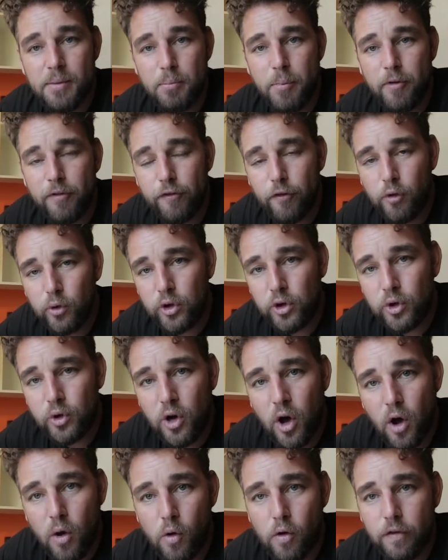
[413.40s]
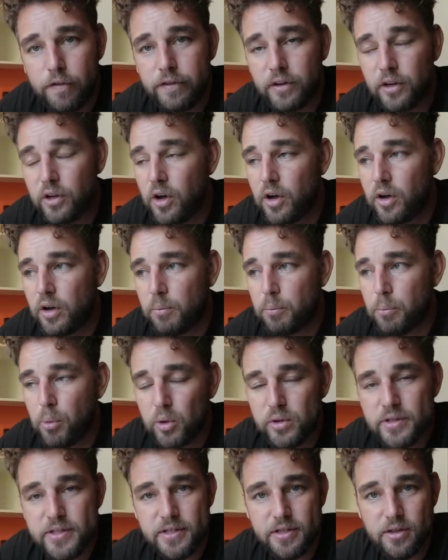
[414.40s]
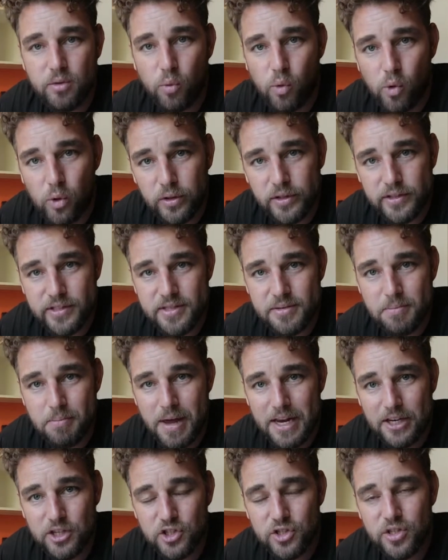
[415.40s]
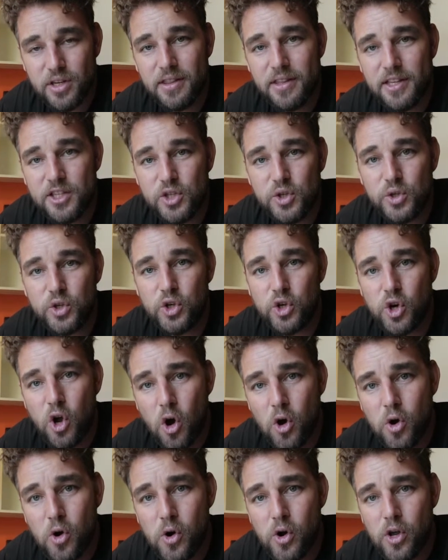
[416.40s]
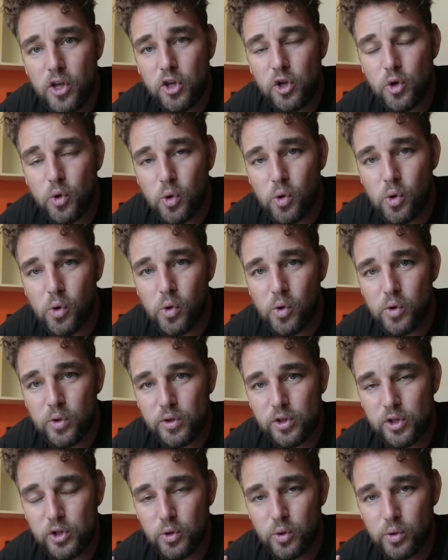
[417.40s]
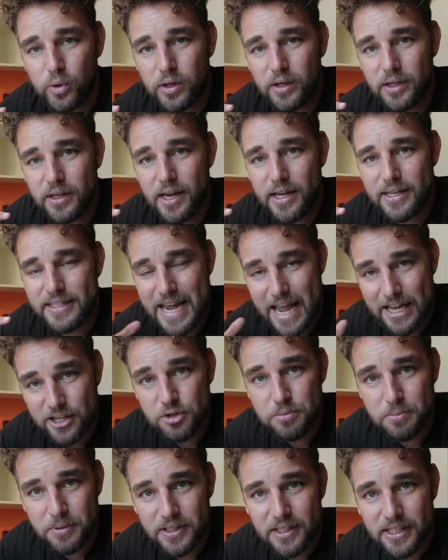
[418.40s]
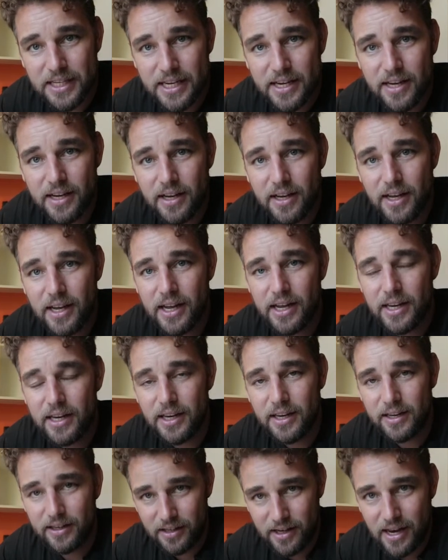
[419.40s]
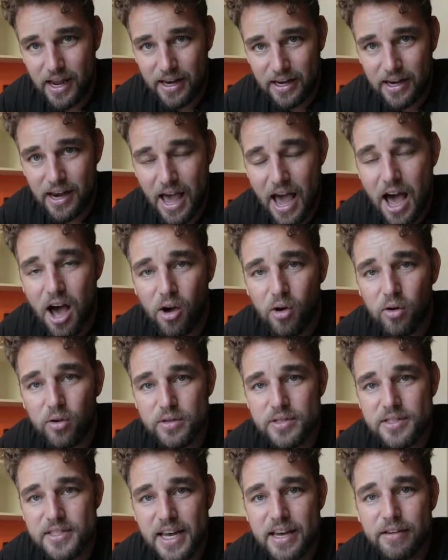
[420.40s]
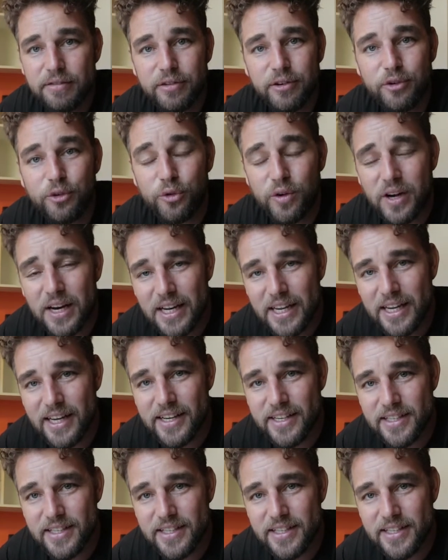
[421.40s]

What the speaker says: before you go off and go balls to the walls, make sure that you know your attachment gear and how safe it really